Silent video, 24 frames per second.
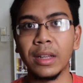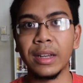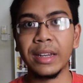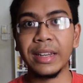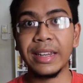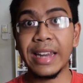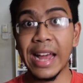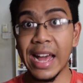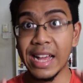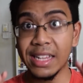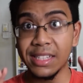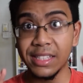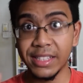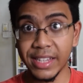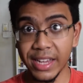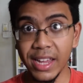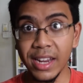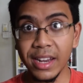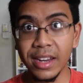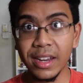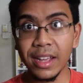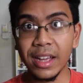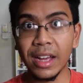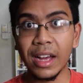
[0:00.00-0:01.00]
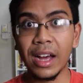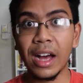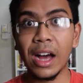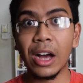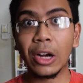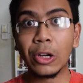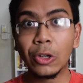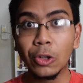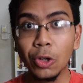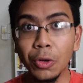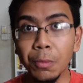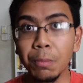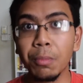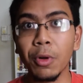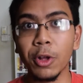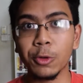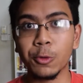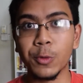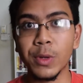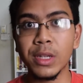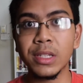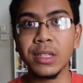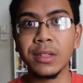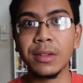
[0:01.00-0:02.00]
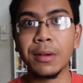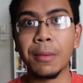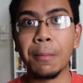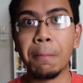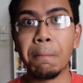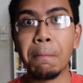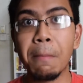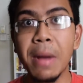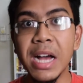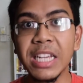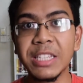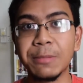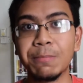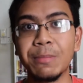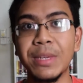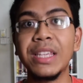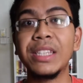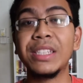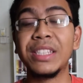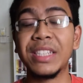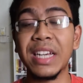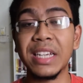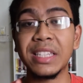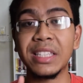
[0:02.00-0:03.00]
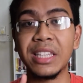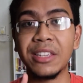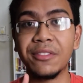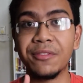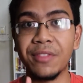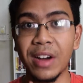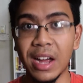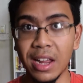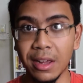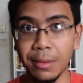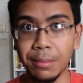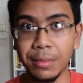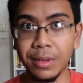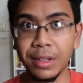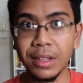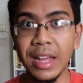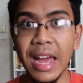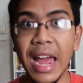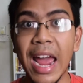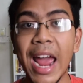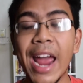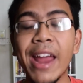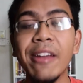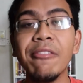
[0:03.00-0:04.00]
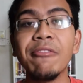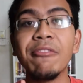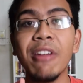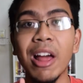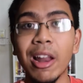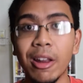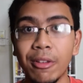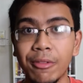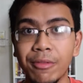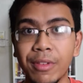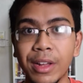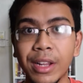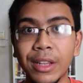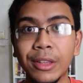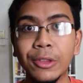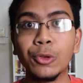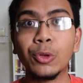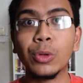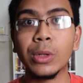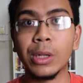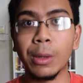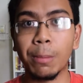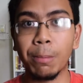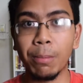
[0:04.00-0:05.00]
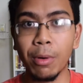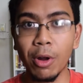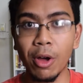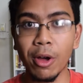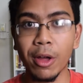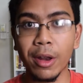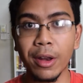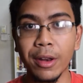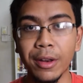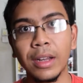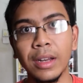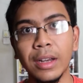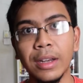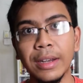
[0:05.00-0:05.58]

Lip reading: That said, a good plot twist must be justifiable and relevant to the plot.